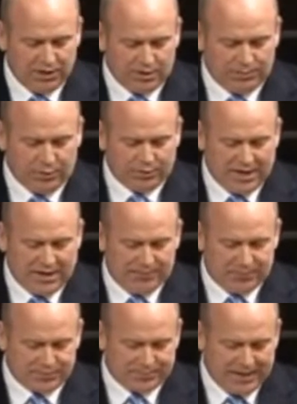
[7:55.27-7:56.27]
To put that in
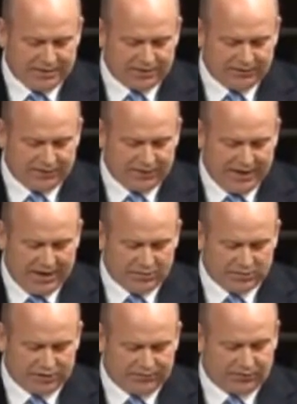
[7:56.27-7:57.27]
perspective for the
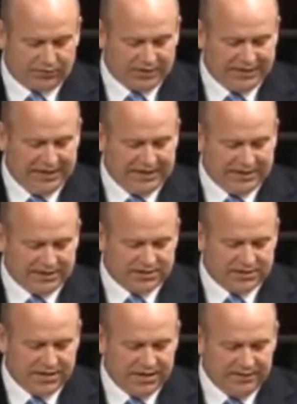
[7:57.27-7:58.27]
House and for
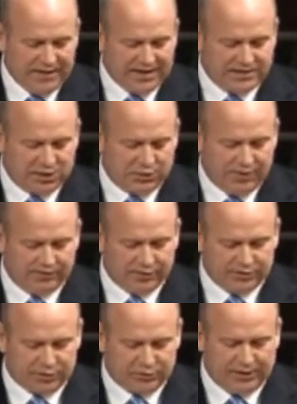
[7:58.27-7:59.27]
Canadians, that's
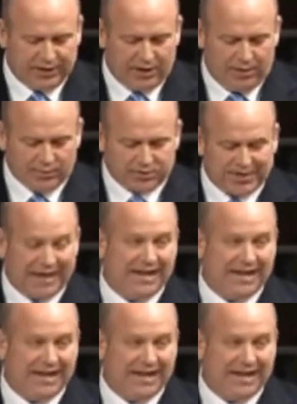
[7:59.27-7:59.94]
equivalent to creating almost